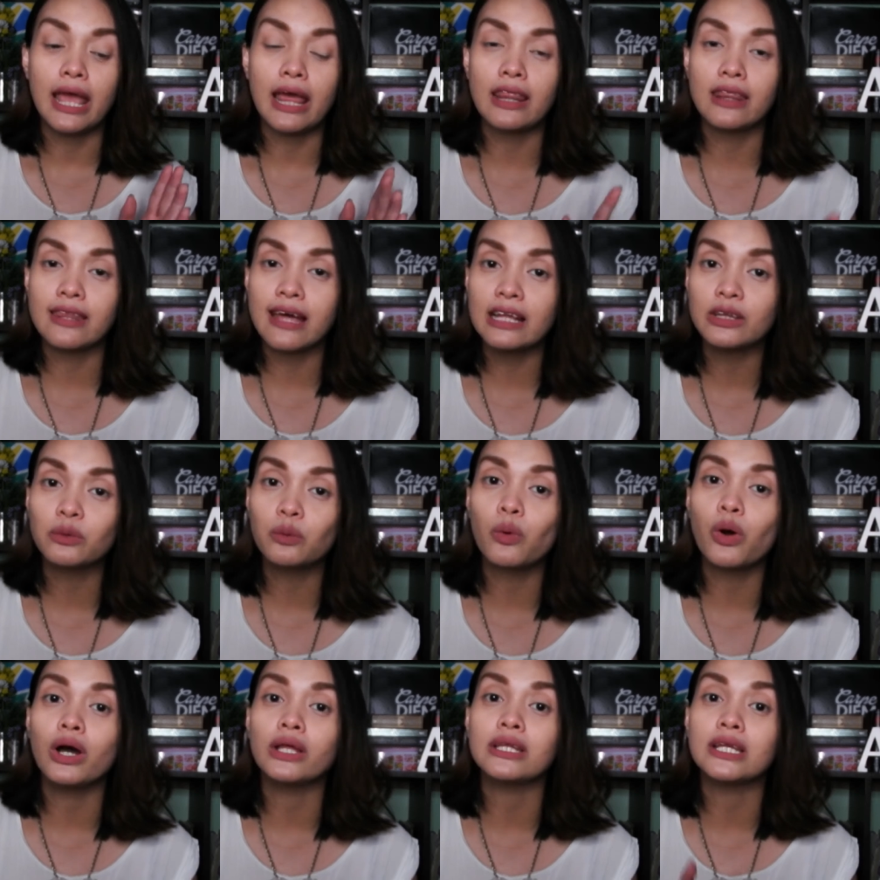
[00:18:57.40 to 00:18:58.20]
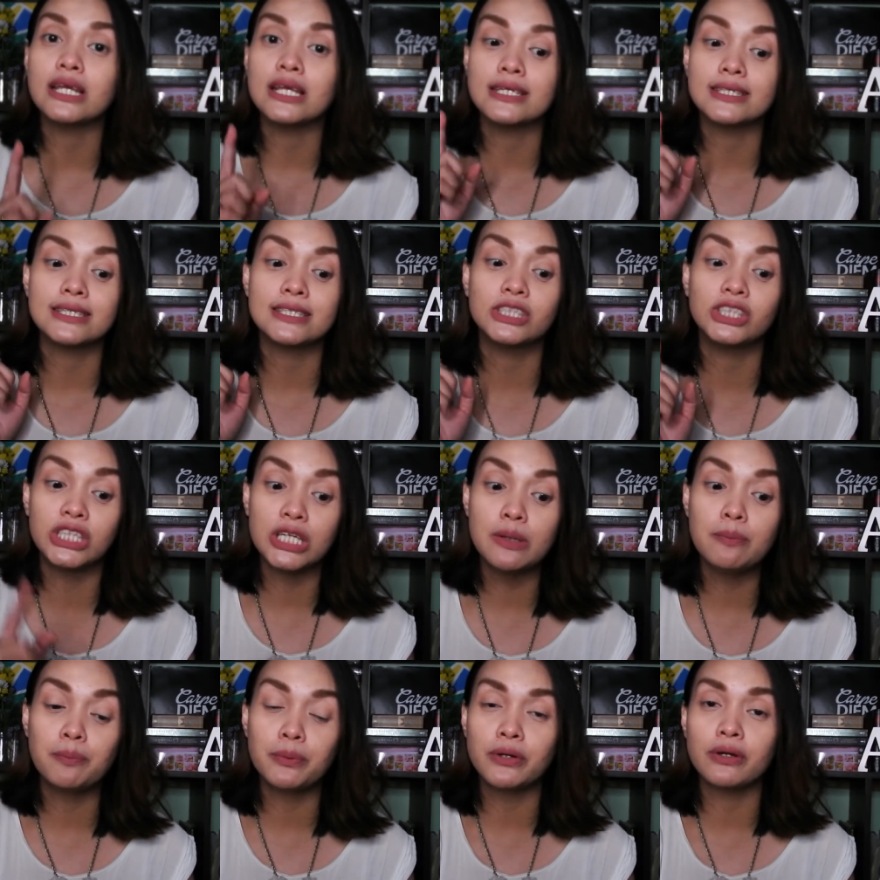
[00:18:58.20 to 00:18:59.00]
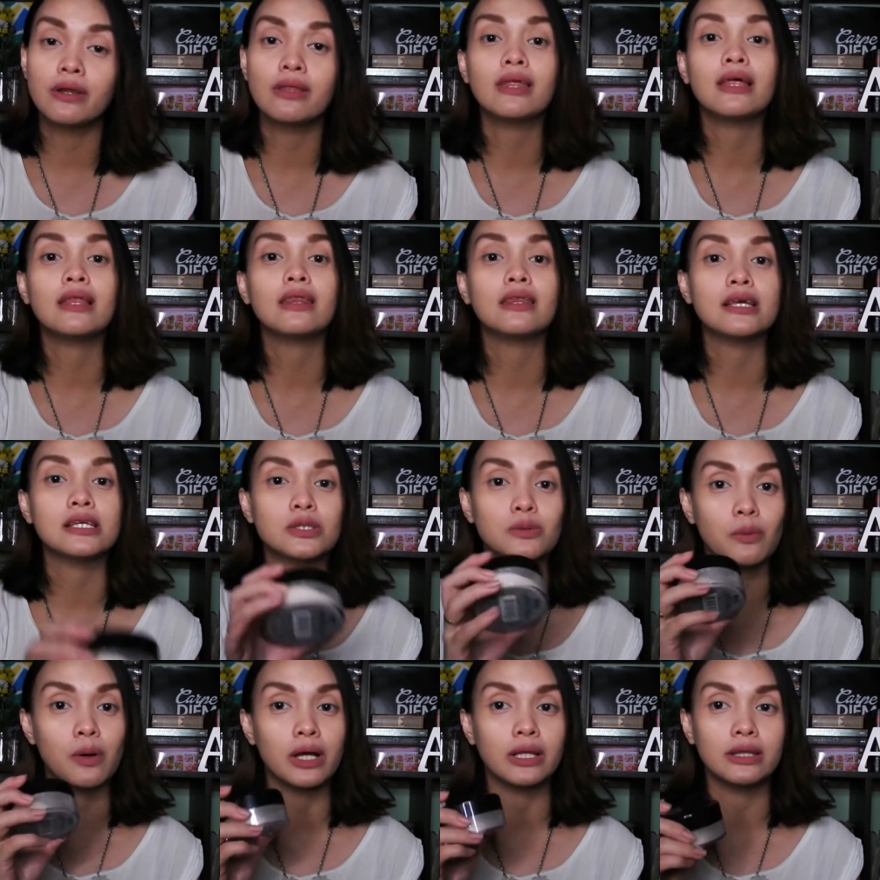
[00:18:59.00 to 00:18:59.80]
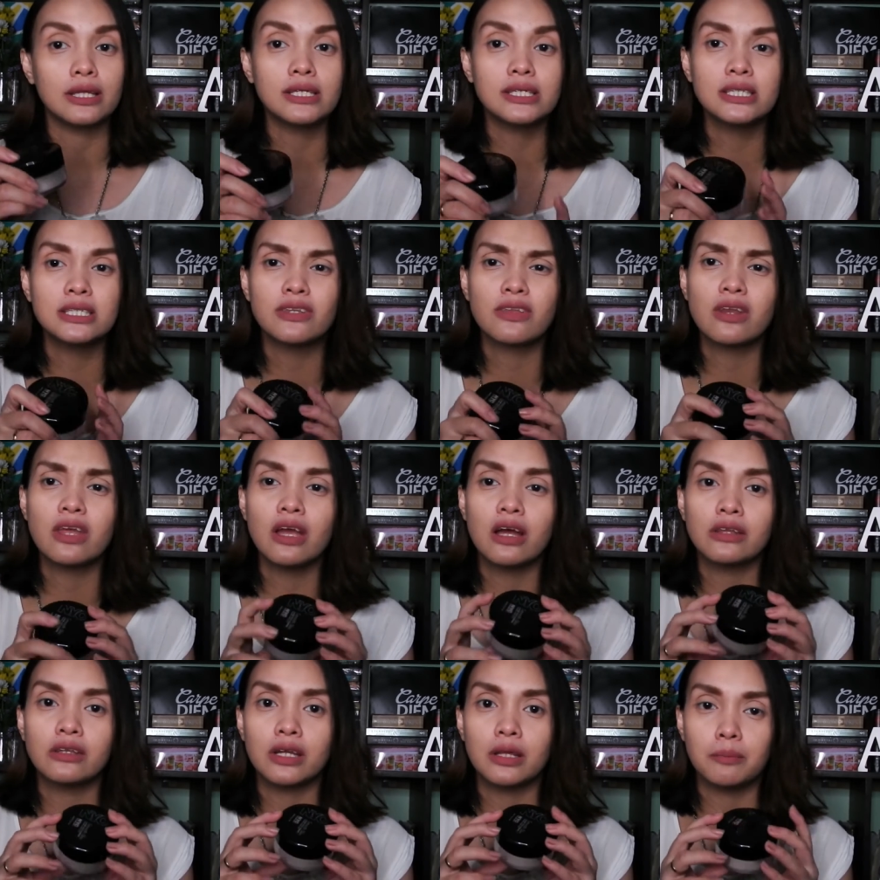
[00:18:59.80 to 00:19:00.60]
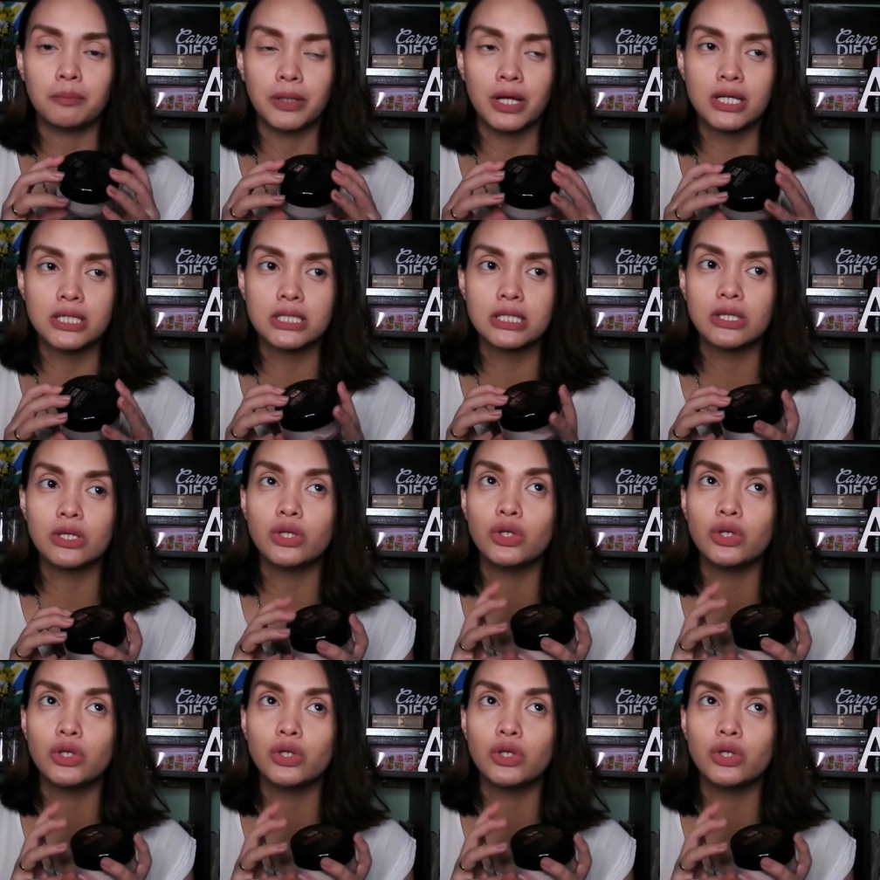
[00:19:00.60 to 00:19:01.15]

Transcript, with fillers: And that one is cheaper than this one. This is 300 plus.